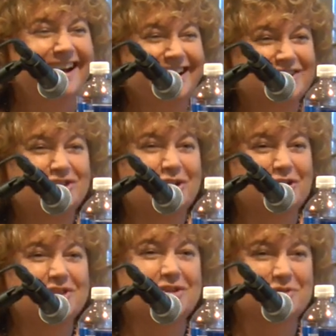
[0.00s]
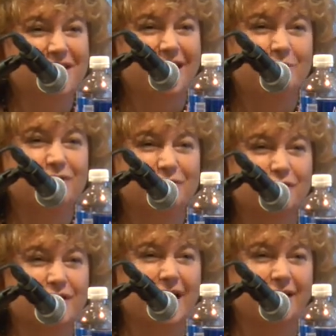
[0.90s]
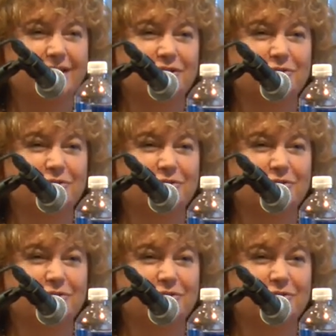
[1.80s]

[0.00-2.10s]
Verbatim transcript: Uh, she also taught before that at